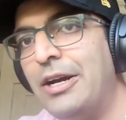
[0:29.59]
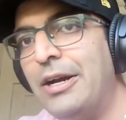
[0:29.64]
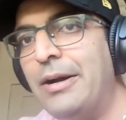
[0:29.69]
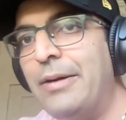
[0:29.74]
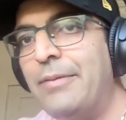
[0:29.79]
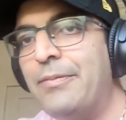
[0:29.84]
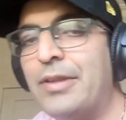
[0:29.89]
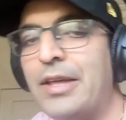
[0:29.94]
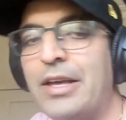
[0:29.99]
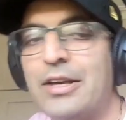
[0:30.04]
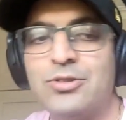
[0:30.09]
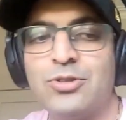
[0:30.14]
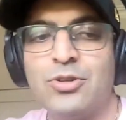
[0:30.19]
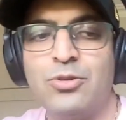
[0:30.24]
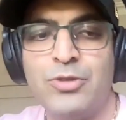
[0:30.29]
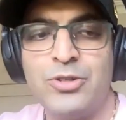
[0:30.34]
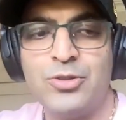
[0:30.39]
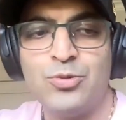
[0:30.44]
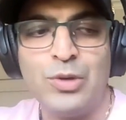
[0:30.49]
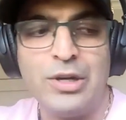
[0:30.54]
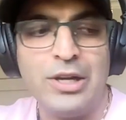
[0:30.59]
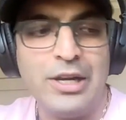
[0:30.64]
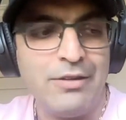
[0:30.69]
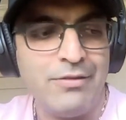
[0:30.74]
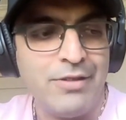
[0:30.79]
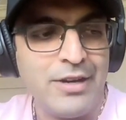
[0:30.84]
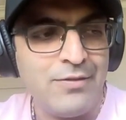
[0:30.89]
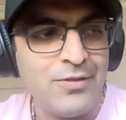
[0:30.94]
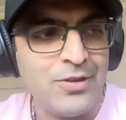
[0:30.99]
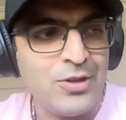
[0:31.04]
As always, we
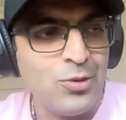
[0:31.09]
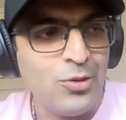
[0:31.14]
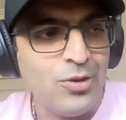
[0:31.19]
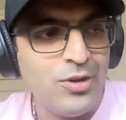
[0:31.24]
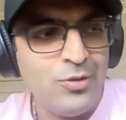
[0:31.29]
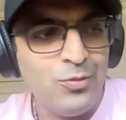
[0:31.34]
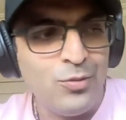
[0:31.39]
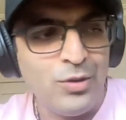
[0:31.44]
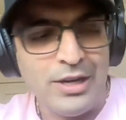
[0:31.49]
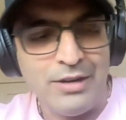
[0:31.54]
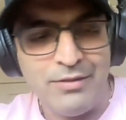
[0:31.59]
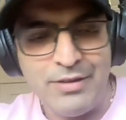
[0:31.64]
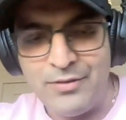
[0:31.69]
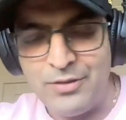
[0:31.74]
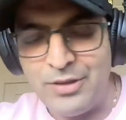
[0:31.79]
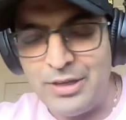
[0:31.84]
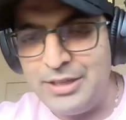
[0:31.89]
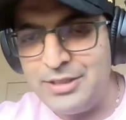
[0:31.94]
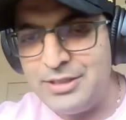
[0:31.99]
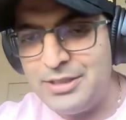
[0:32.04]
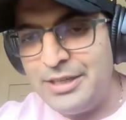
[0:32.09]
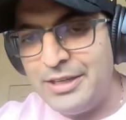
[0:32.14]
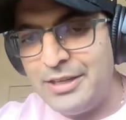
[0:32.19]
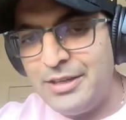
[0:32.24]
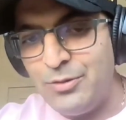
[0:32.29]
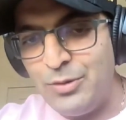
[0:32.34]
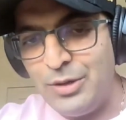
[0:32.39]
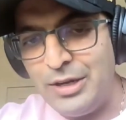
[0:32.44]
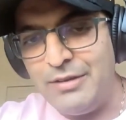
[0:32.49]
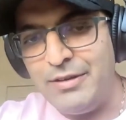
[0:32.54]
love having you on. We love having you
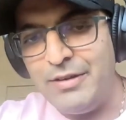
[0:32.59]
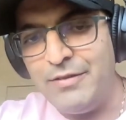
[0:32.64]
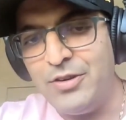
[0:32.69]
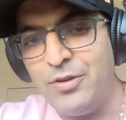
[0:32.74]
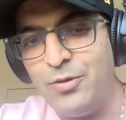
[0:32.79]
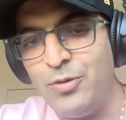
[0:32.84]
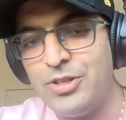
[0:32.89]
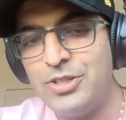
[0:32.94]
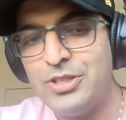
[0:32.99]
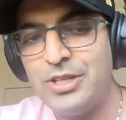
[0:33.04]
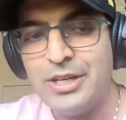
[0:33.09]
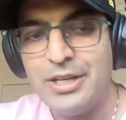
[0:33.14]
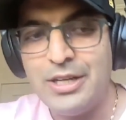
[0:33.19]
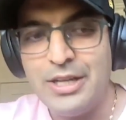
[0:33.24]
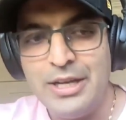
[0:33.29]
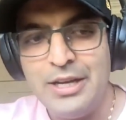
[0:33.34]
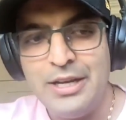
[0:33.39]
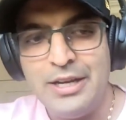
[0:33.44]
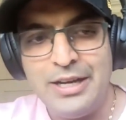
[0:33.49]
listening. We love having you watching.